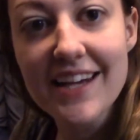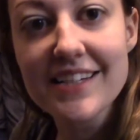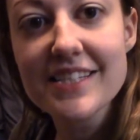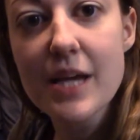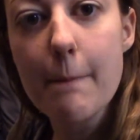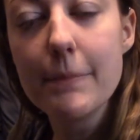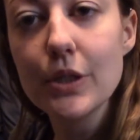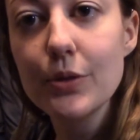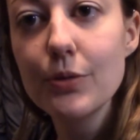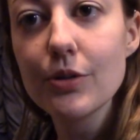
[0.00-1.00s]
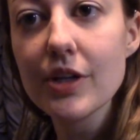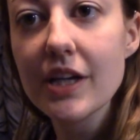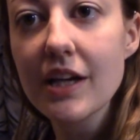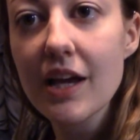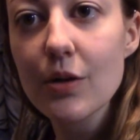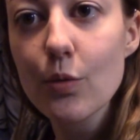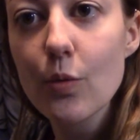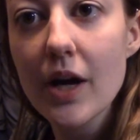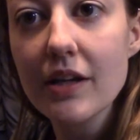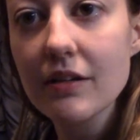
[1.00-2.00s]
it's blue, green, and
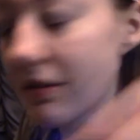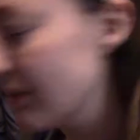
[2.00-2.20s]
white.